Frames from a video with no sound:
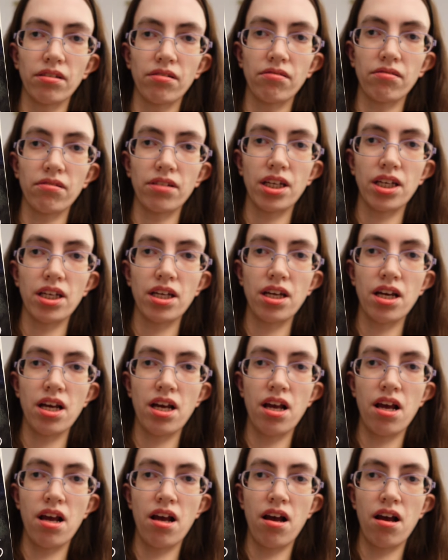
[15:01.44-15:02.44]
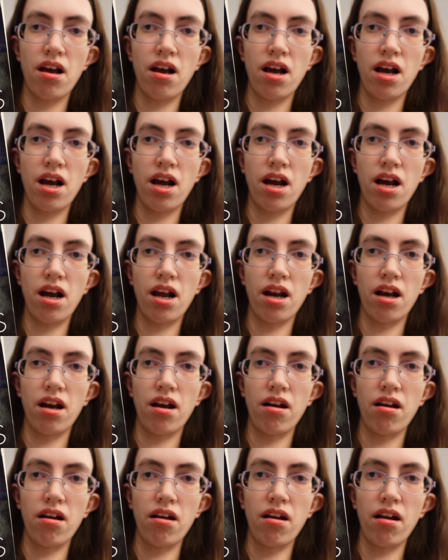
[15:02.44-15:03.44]
I
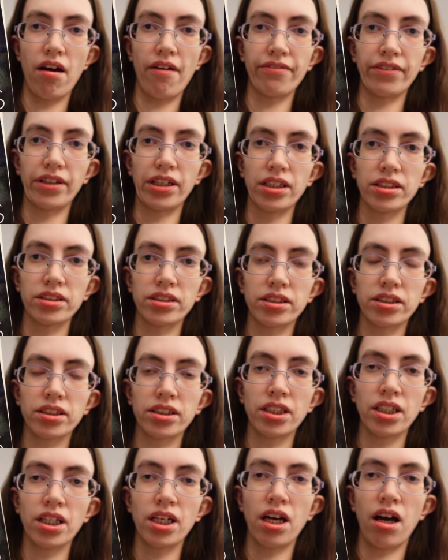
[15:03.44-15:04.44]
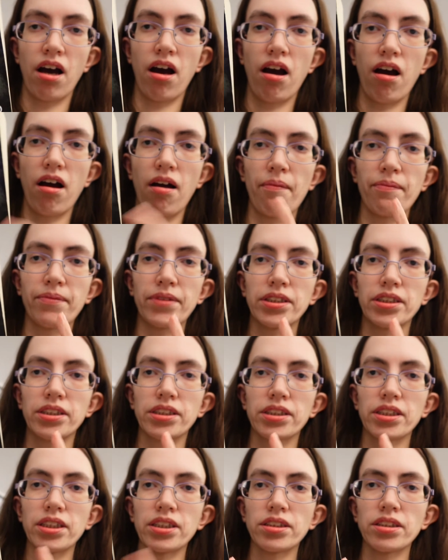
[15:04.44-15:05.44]
Love it.
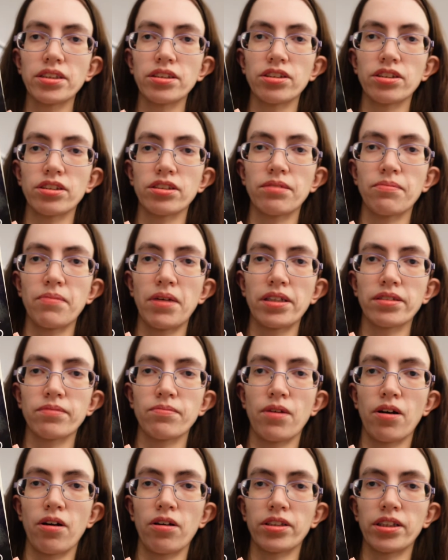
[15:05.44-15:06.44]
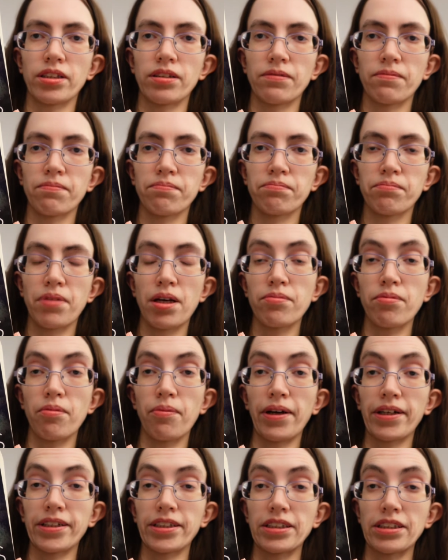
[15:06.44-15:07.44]
This is just a mass market
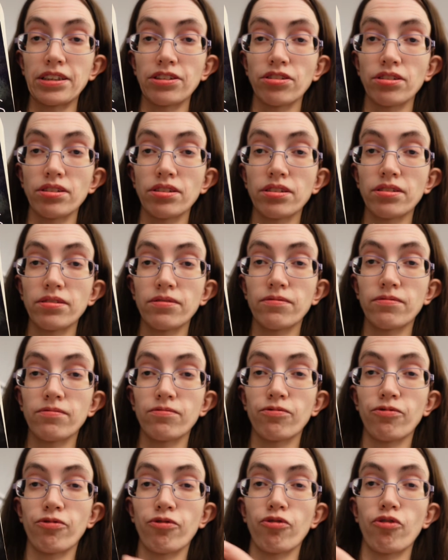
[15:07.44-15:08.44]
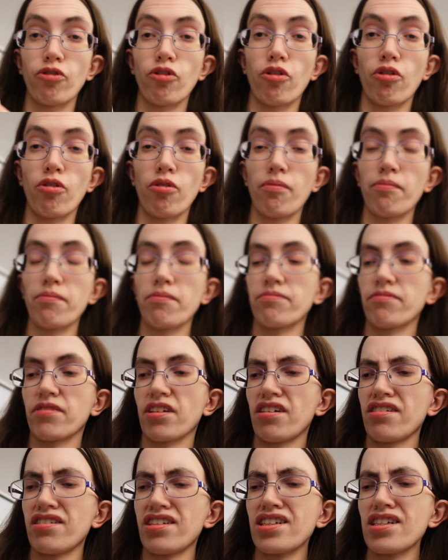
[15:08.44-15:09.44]
paperback edition from,
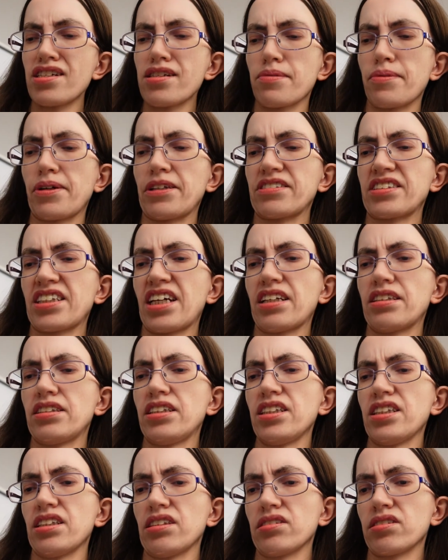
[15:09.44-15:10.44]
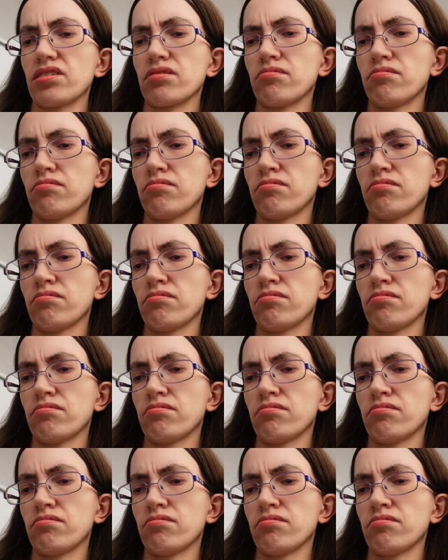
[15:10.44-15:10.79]
I think it's about 10 years.